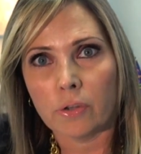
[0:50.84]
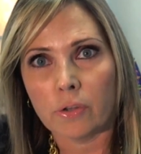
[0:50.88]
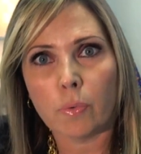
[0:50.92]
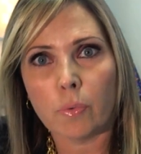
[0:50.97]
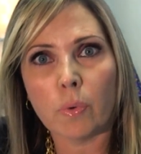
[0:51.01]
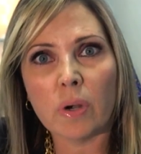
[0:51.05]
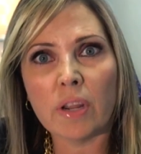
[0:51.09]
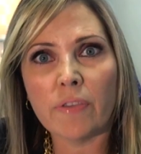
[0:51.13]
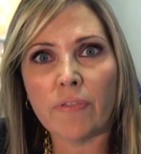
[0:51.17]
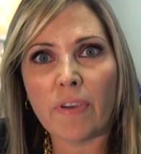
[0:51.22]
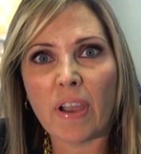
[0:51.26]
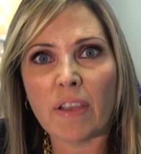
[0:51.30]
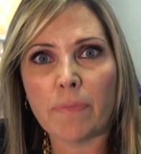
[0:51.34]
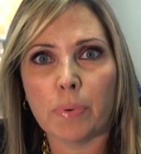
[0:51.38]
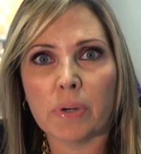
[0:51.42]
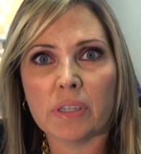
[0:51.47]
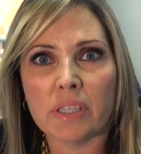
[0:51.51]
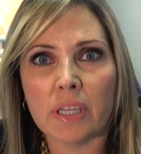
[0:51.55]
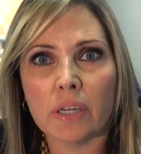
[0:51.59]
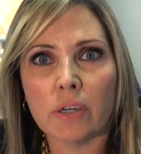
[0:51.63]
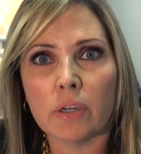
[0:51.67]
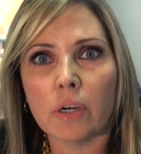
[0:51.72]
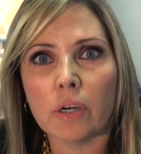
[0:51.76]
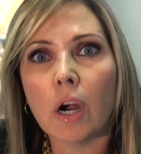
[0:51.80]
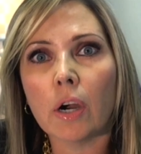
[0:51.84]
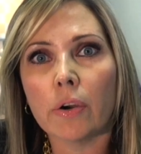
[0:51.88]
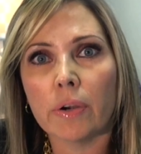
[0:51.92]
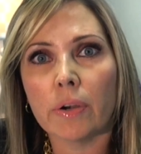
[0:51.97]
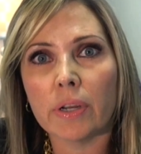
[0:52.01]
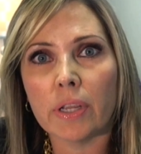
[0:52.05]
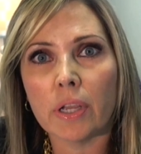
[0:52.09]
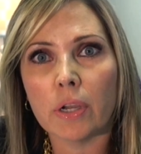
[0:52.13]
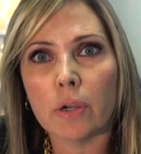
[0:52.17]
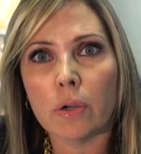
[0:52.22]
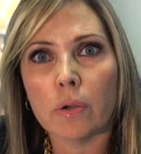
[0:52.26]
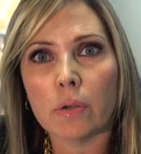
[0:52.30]
25% are
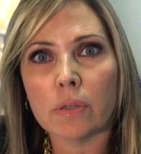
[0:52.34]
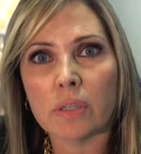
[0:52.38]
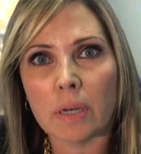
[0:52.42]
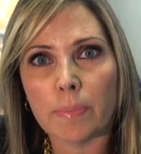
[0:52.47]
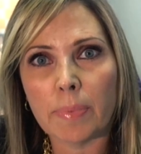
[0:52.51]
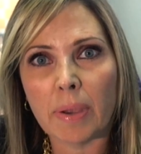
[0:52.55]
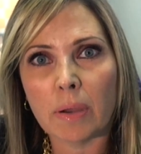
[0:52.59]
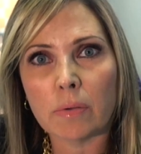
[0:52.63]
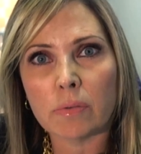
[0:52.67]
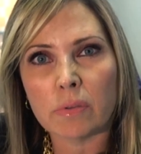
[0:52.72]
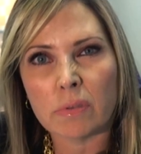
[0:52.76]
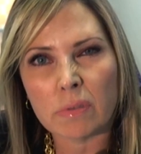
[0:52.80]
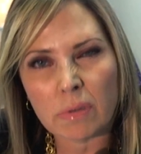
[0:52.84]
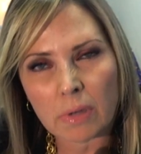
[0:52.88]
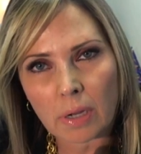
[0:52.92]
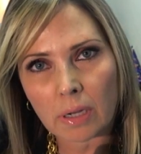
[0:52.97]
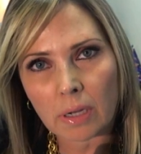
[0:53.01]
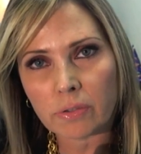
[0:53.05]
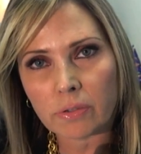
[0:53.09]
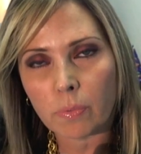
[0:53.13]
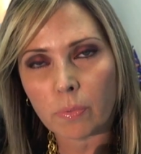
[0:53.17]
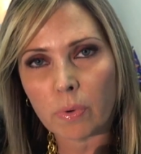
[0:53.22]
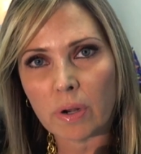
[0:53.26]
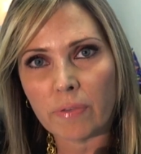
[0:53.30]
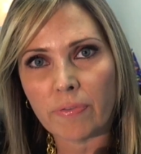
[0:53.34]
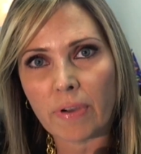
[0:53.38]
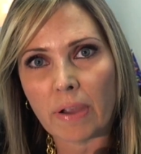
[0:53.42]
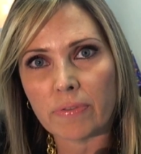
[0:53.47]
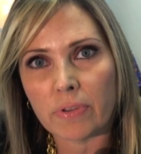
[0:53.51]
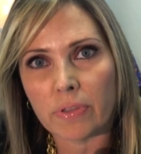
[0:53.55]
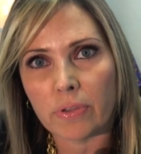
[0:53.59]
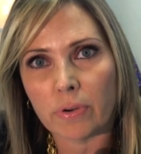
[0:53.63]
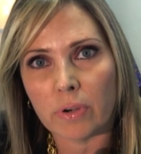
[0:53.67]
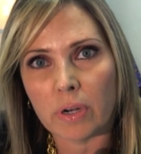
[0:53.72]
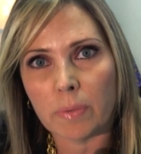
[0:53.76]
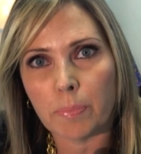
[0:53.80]
REOs, and about 25
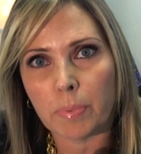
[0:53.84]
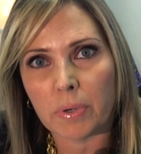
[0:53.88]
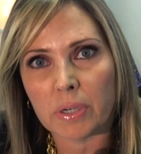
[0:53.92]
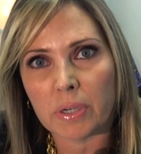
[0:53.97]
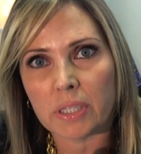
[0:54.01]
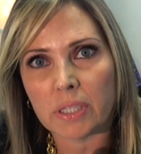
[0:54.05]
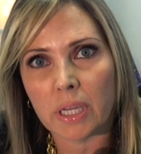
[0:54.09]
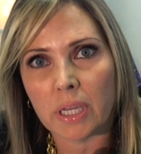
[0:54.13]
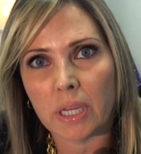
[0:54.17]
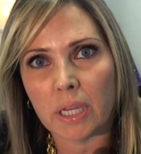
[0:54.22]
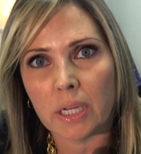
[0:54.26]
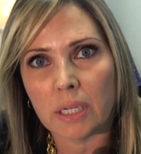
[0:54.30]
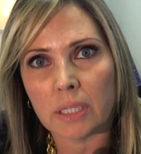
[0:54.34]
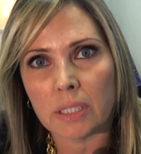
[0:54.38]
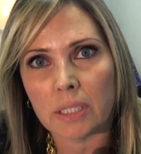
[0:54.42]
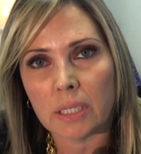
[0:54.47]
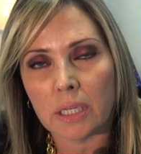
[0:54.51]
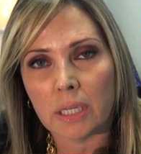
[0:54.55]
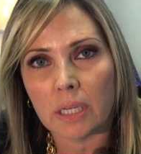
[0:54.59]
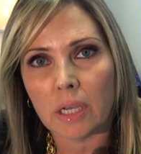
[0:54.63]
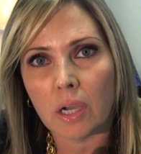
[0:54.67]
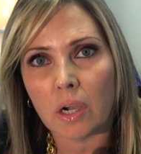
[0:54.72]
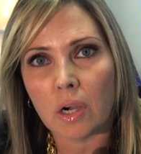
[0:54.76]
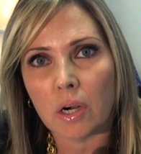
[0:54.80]
to 30%